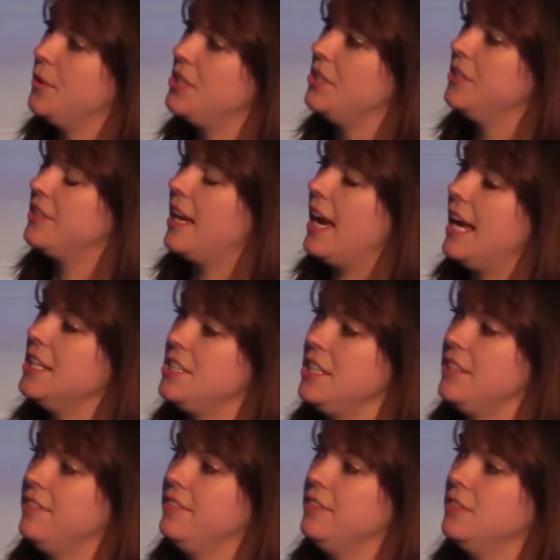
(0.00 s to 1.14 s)
which is a
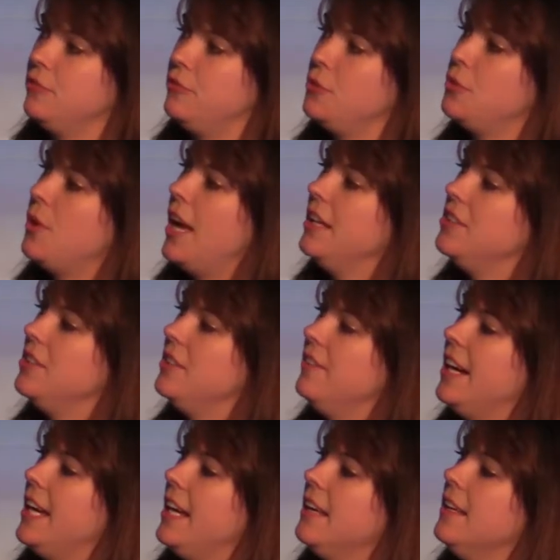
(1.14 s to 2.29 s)
hygiene, food hygiene
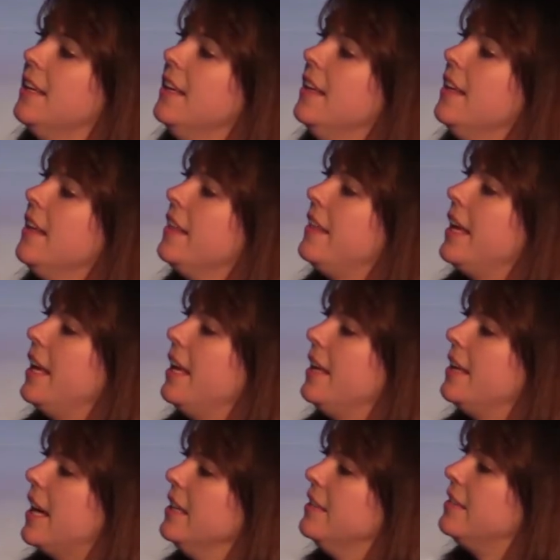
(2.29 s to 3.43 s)
rating they
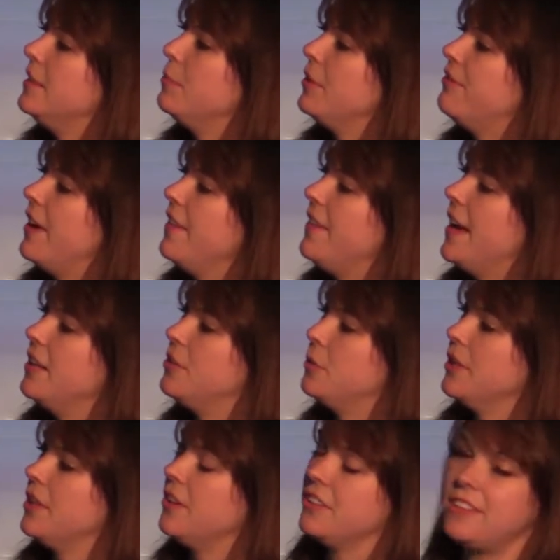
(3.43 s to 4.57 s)
kind of simplified that to a
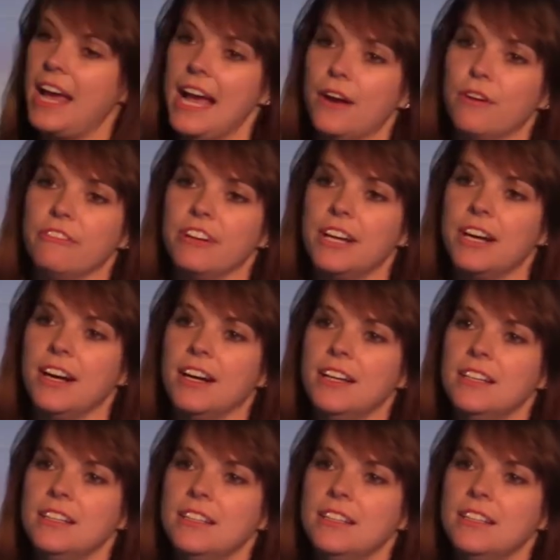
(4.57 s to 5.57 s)
little tag over here.